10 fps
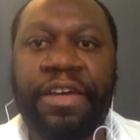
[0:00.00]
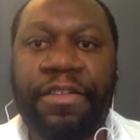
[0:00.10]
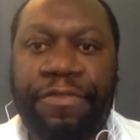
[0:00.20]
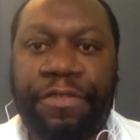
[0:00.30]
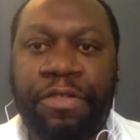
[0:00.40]

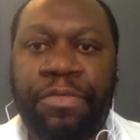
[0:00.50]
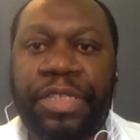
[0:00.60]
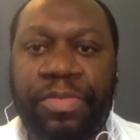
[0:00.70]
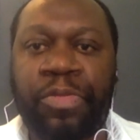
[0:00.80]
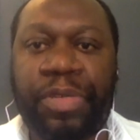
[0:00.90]
from the
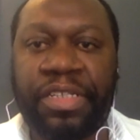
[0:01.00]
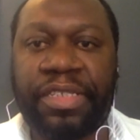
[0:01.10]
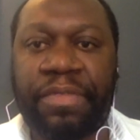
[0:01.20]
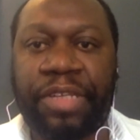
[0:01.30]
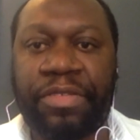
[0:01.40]
small
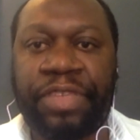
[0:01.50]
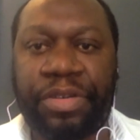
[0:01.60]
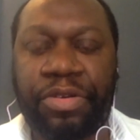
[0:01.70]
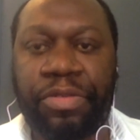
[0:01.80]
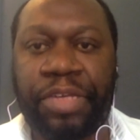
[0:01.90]
business segment
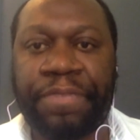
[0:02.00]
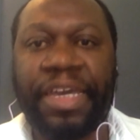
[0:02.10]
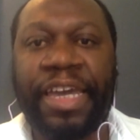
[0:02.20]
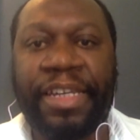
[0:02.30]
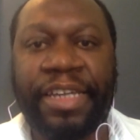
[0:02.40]
of the
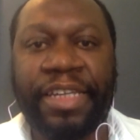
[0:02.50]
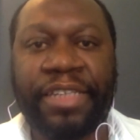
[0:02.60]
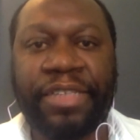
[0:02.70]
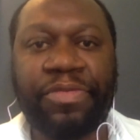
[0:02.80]
economy.